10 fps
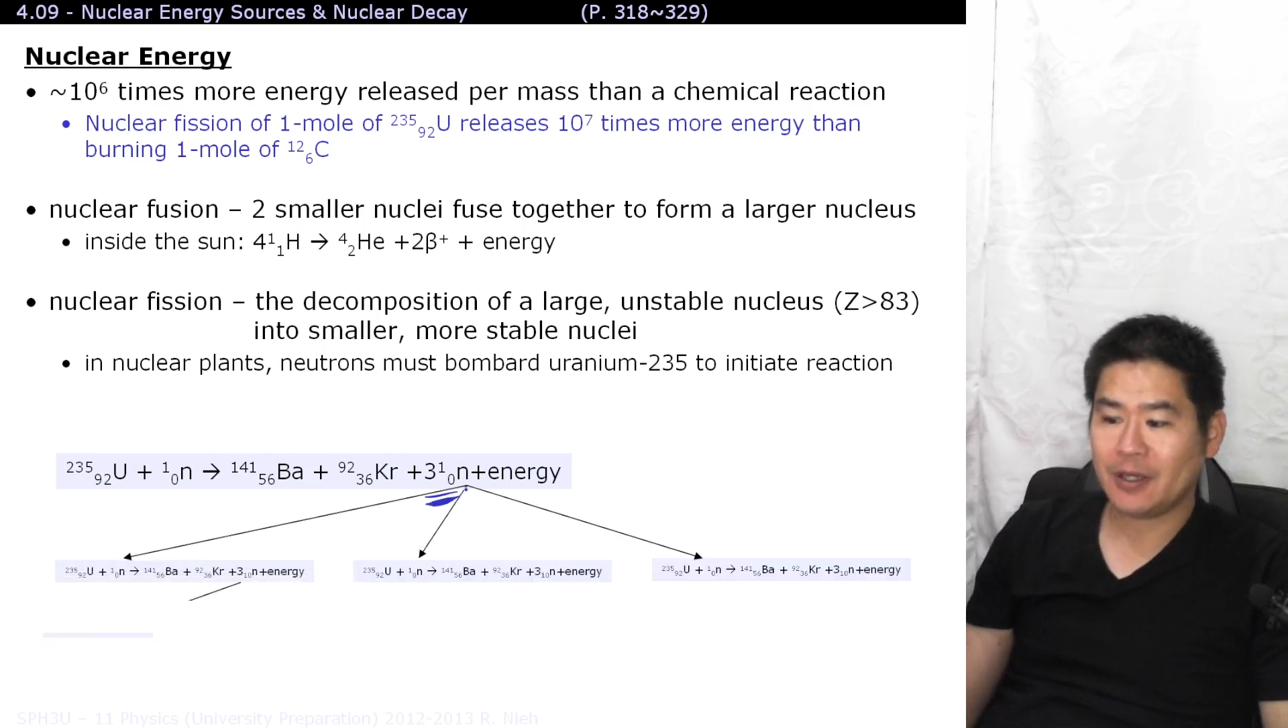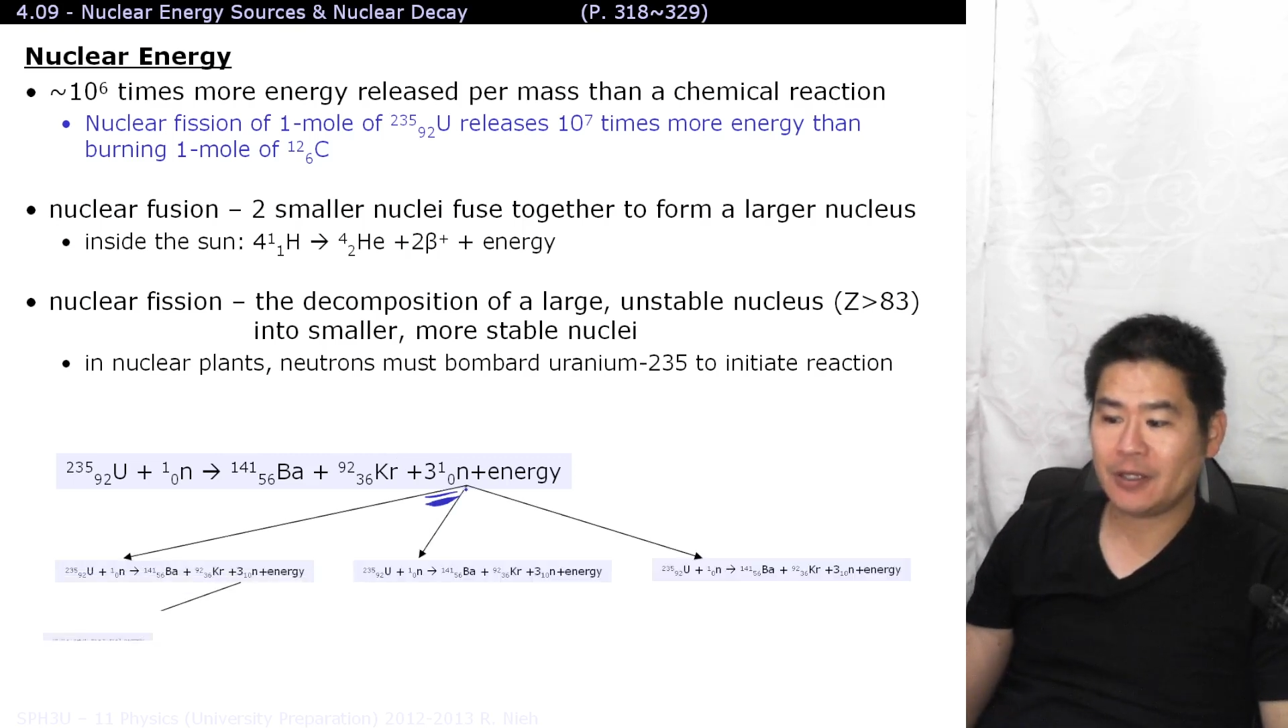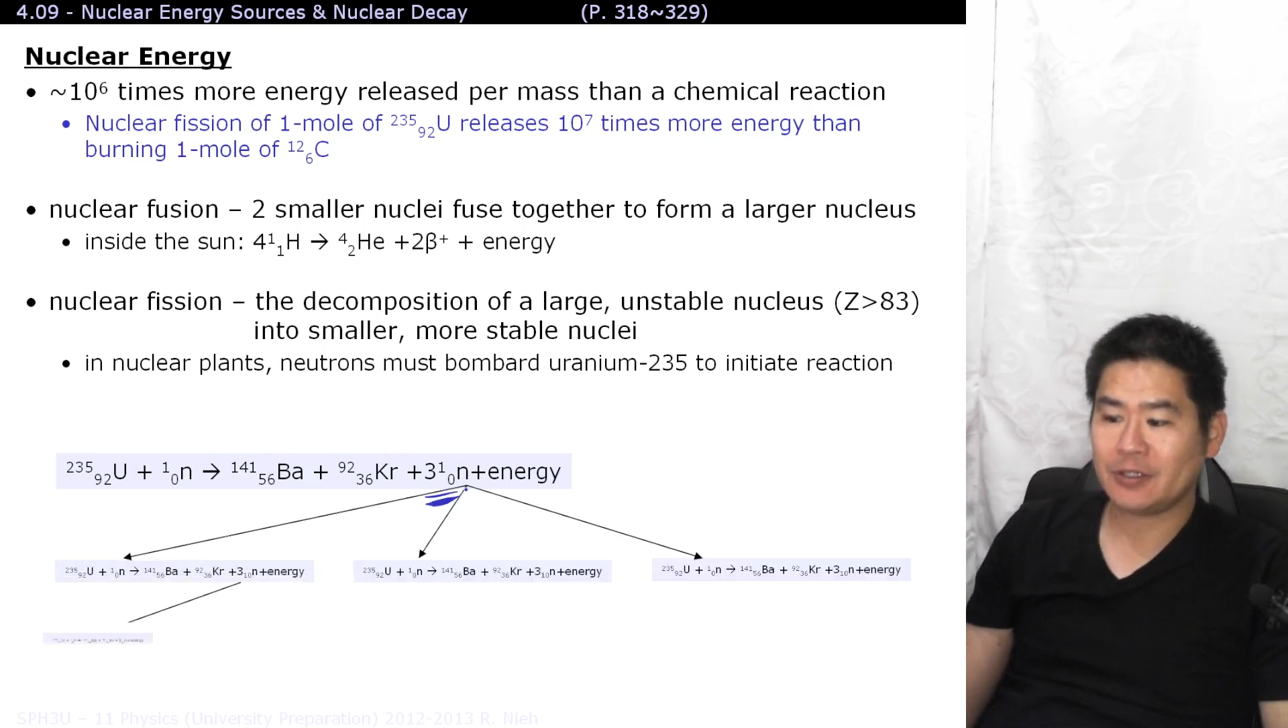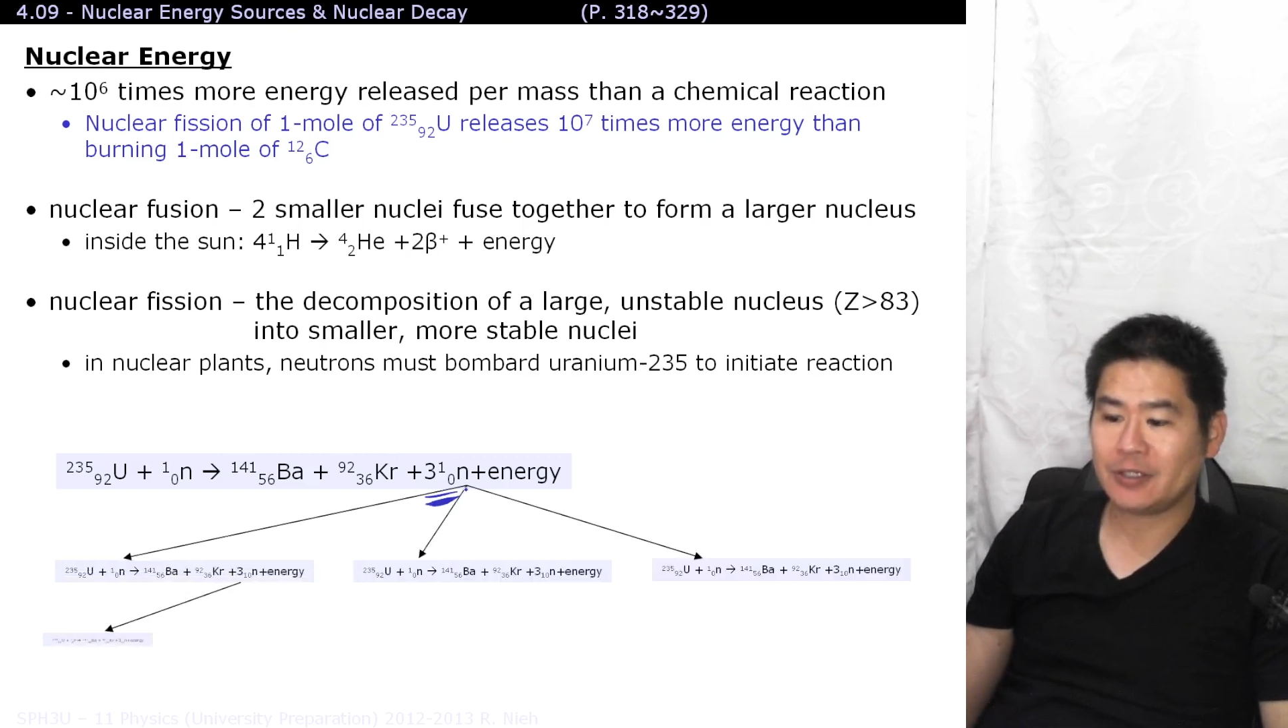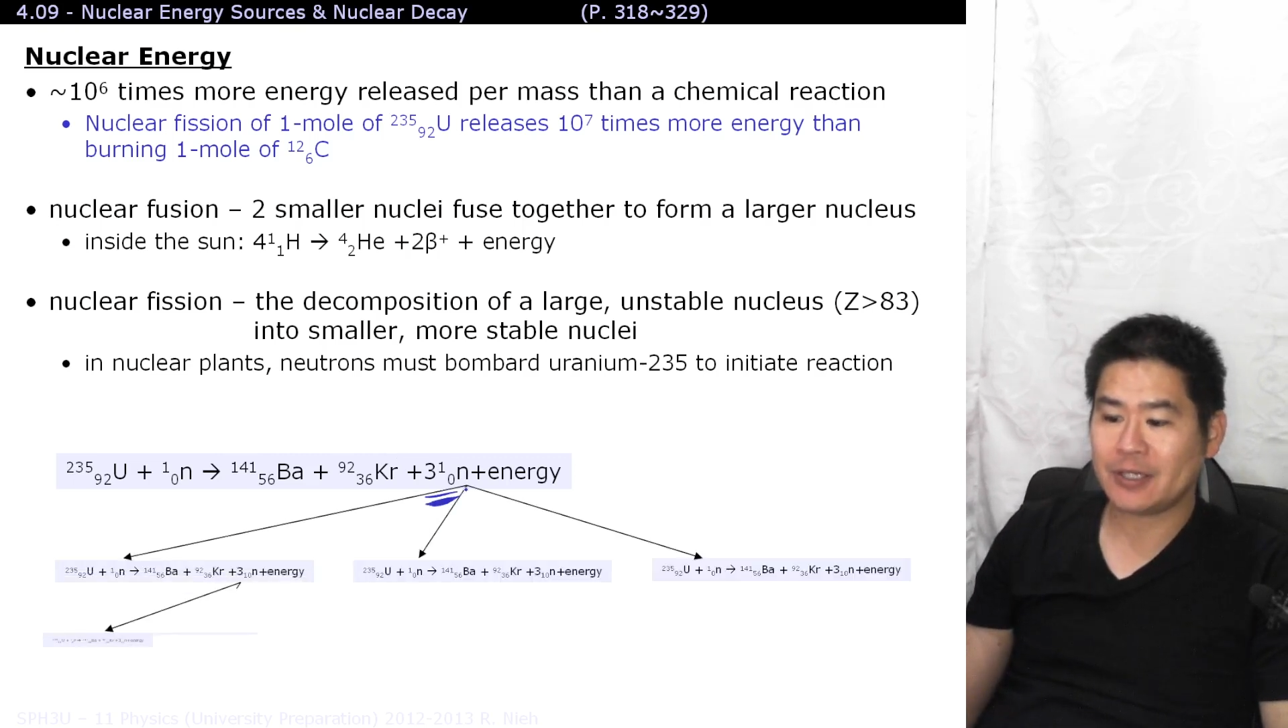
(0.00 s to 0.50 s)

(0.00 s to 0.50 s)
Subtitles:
And you can